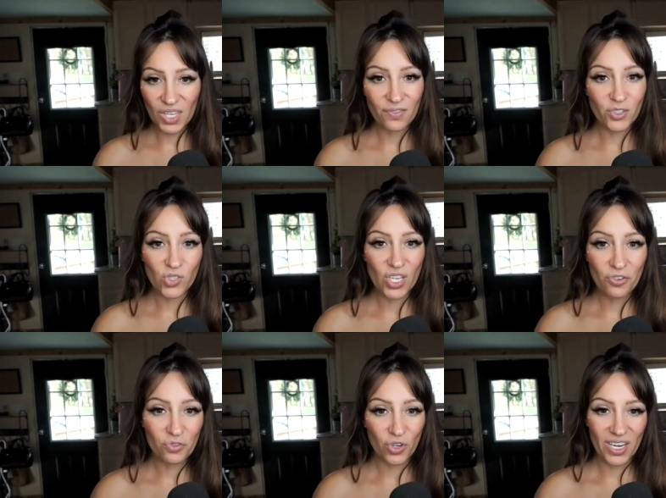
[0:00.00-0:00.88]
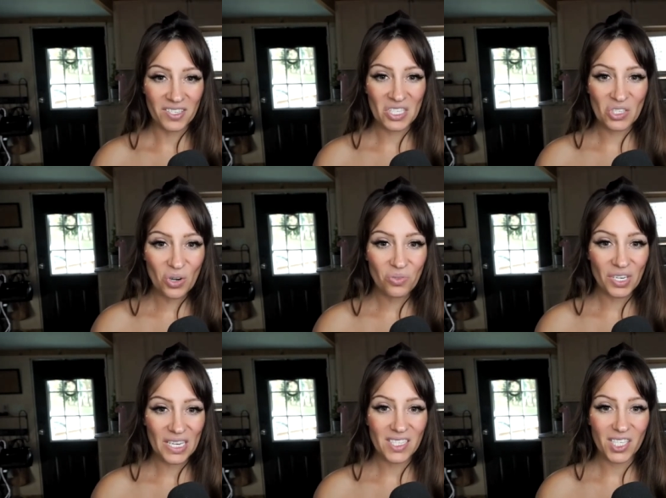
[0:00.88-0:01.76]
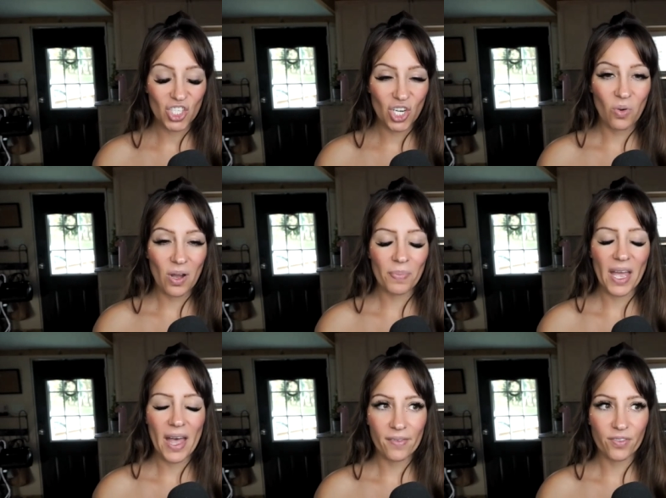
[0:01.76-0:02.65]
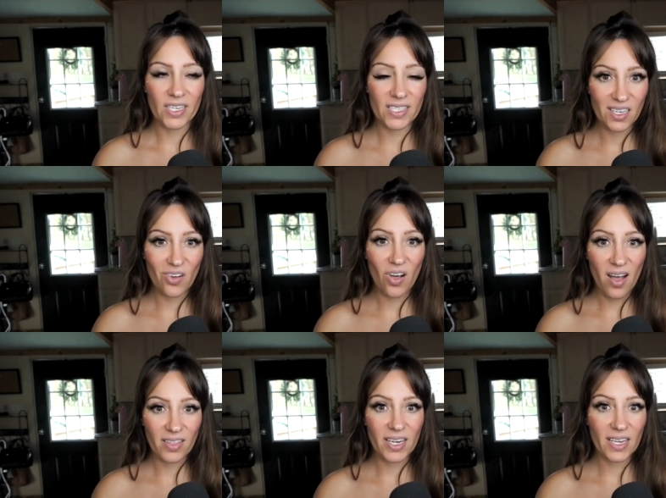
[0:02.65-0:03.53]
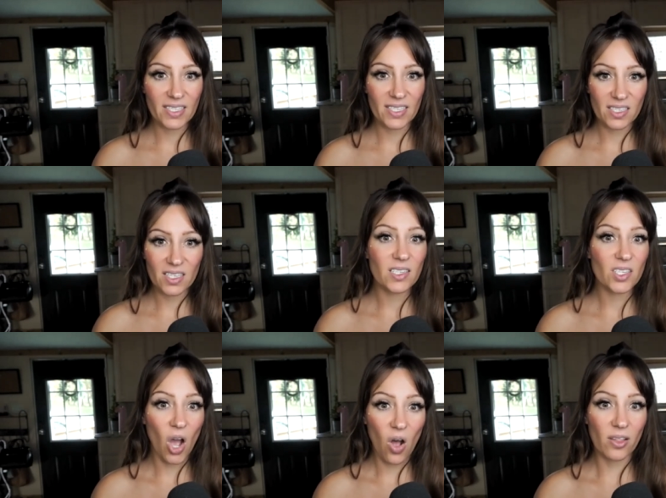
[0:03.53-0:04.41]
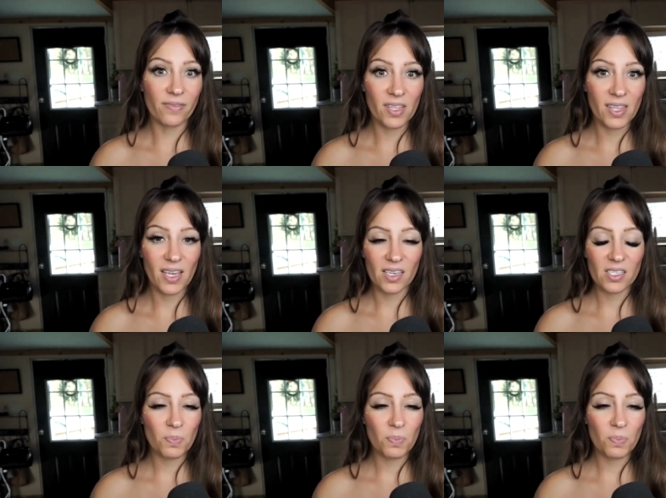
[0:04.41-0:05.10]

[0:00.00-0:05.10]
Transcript: Give yourself grace. You don't need to show up every single holiday season to all of the things.